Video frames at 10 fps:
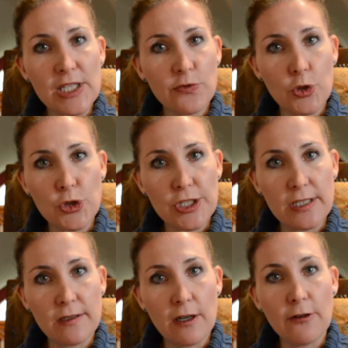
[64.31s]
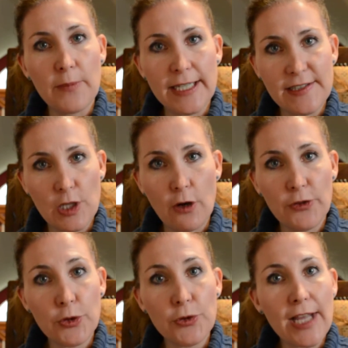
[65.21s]
version of
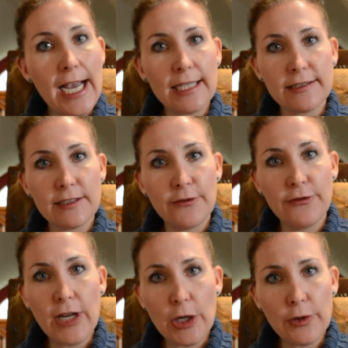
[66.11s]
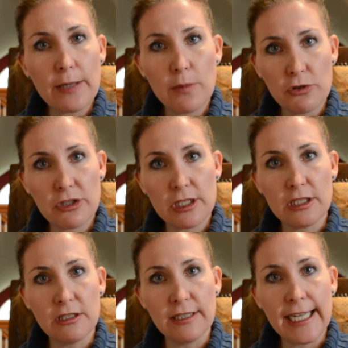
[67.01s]
myself through that very
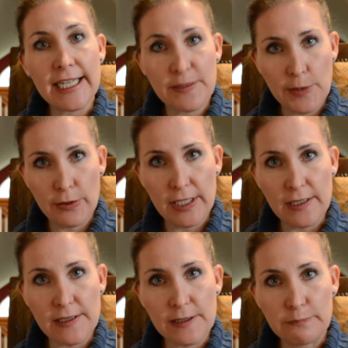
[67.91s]
emotional experience.